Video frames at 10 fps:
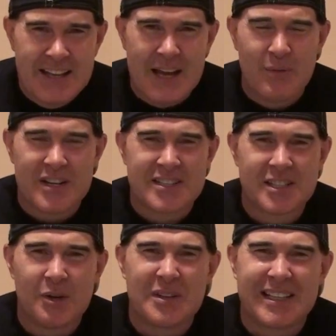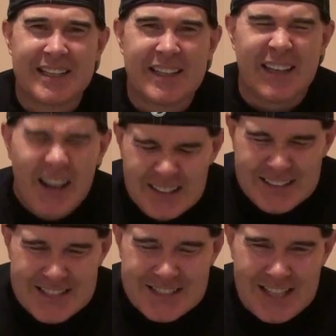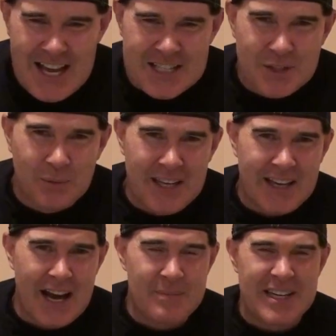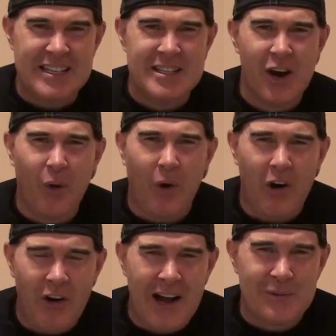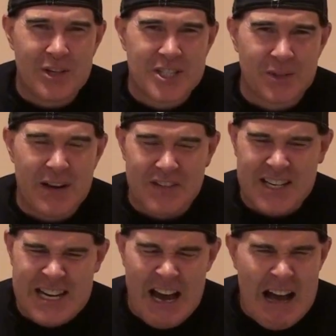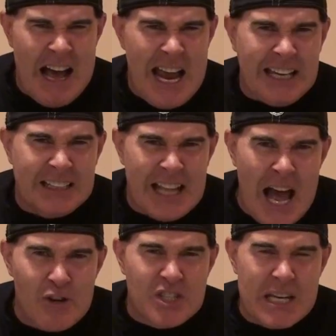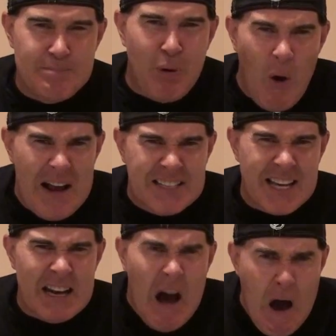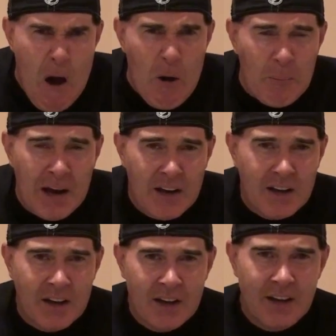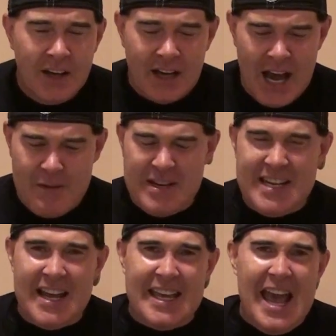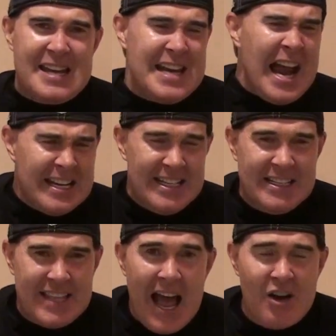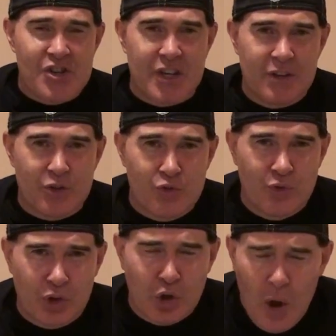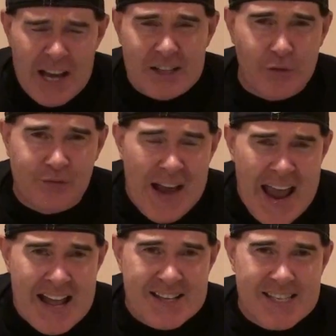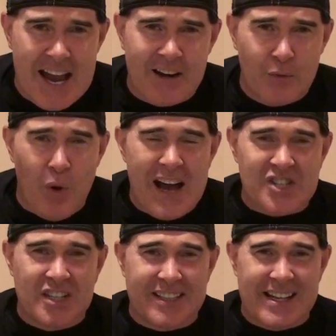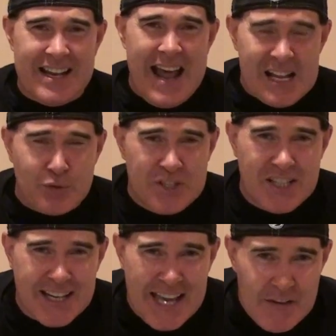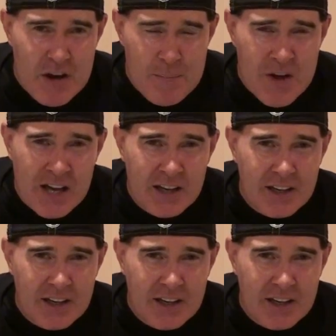They were so gutless last week. I mean, no heart whatsoever. Nine lousy points at home. I mean, you get 90,000 loyal fans there in Washington, and that's what you give them?